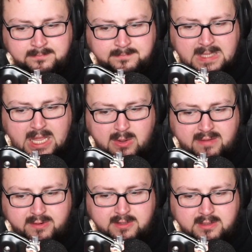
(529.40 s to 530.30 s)

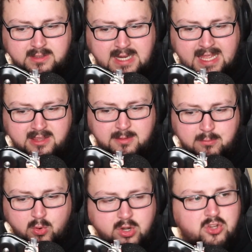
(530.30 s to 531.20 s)
However, the
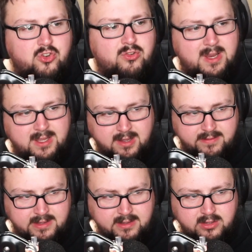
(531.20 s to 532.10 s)
more you drink of
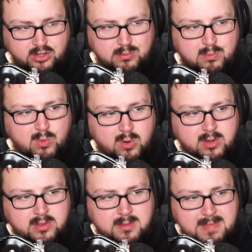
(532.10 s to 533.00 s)
it, the
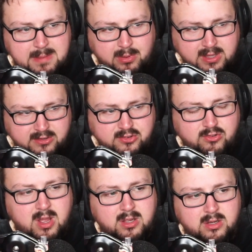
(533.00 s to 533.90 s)
more the maple gets
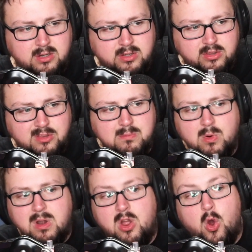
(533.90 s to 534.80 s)
stronger, the
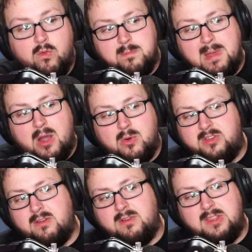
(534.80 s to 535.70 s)
more it
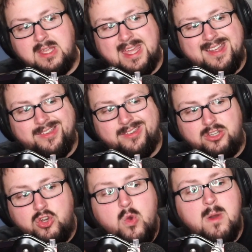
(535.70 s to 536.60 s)
overpowers everything else
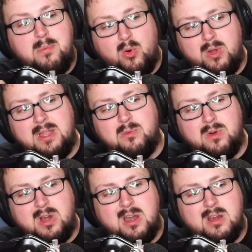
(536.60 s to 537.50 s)
to a point
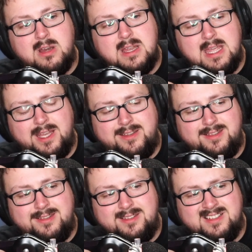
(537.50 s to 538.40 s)
where
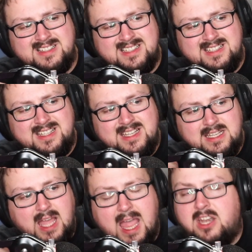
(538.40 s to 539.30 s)
it's
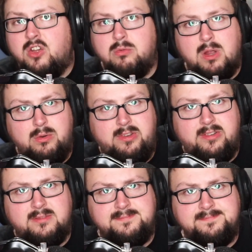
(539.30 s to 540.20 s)
kind of
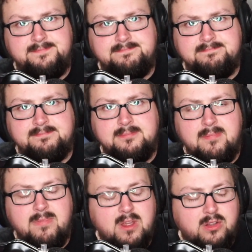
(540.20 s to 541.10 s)
gross.
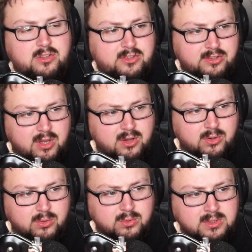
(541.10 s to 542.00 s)
So